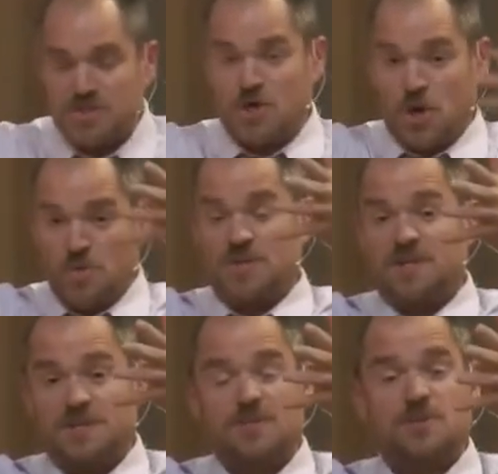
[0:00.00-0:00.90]
go to
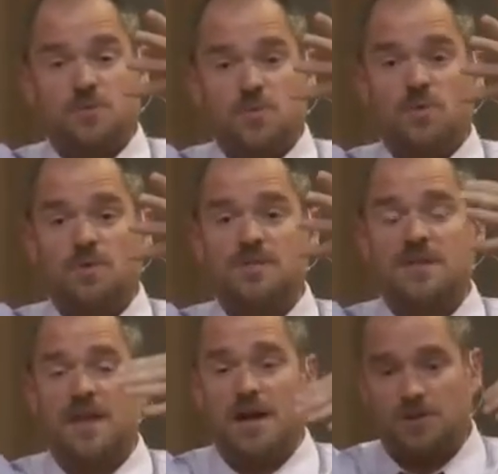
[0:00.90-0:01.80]
these schools
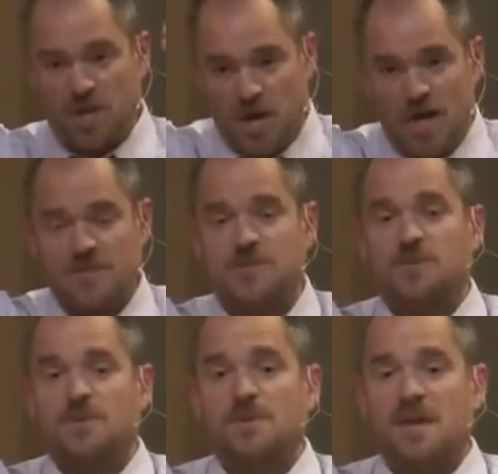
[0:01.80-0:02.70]
and they are taught
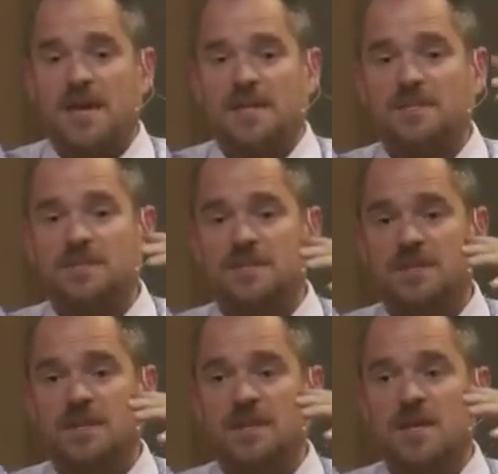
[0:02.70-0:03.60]
certain things and
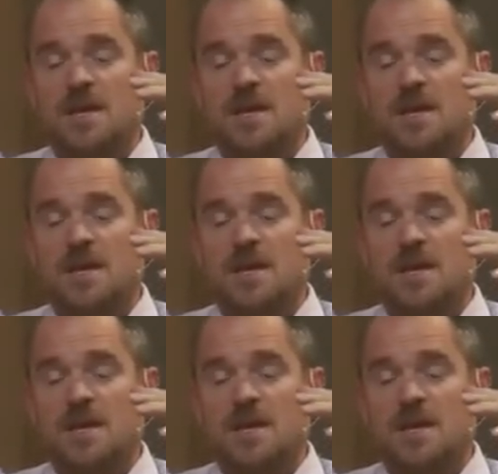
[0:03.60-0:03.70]
then